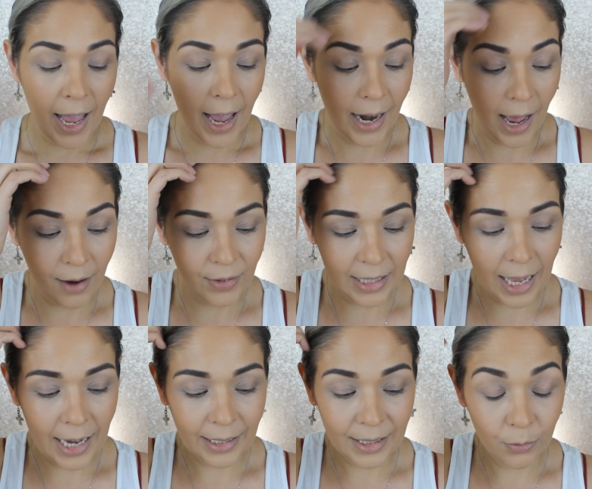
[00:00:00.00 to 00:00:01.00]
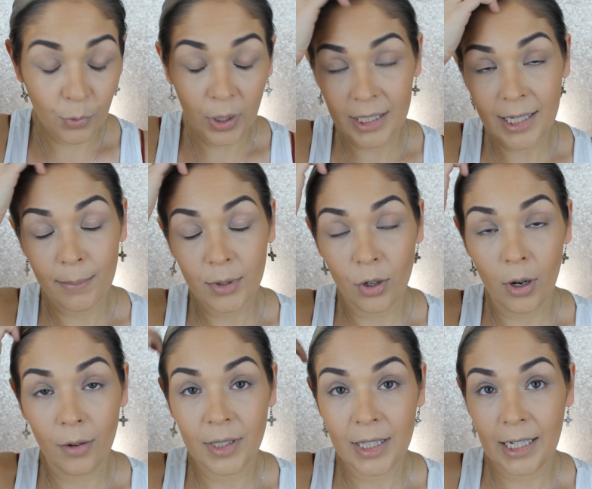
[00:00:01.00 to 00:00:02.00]
And I was like really skeptical.
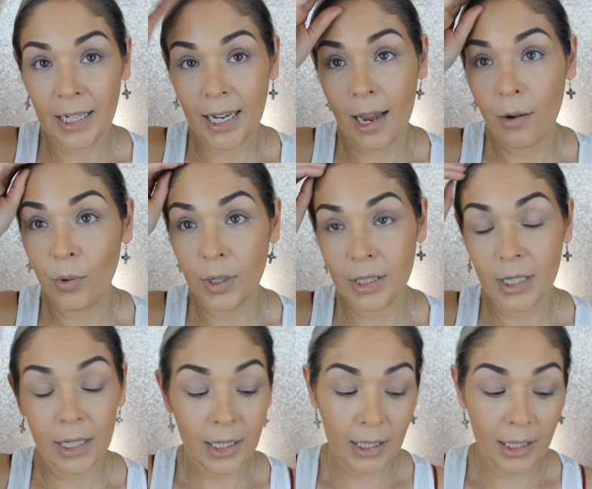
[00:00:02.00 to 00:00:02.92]
I was thinking I wasn't going